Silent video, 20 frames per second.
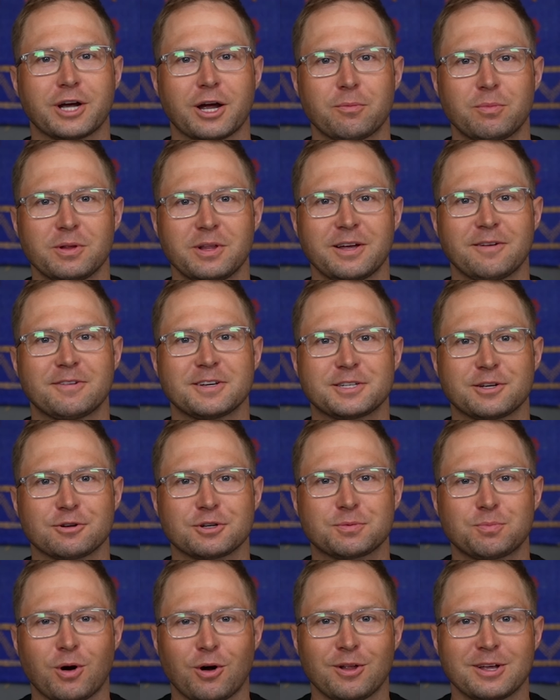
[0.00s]
I believe is their
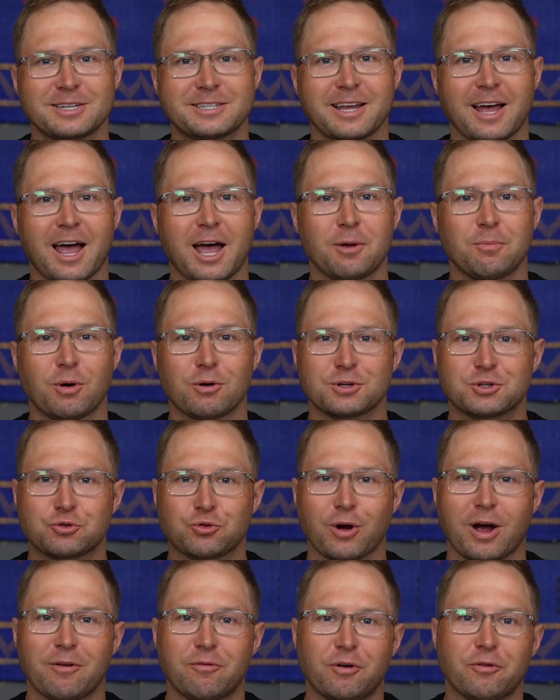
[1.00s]
smallest and most
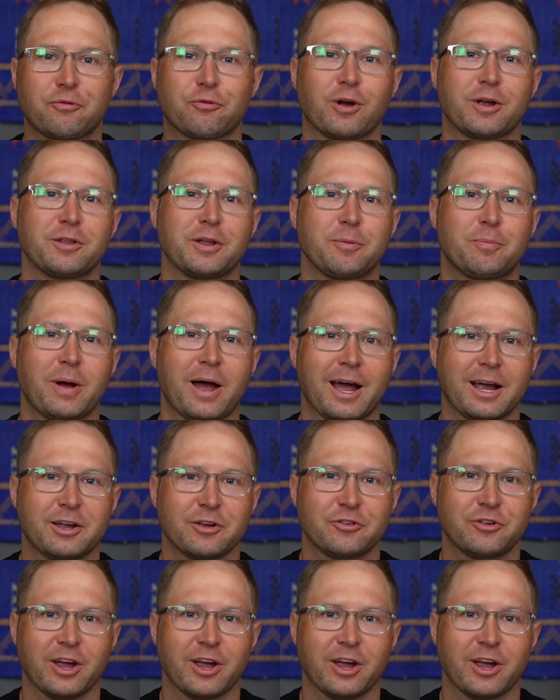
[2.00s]
travel-friendly package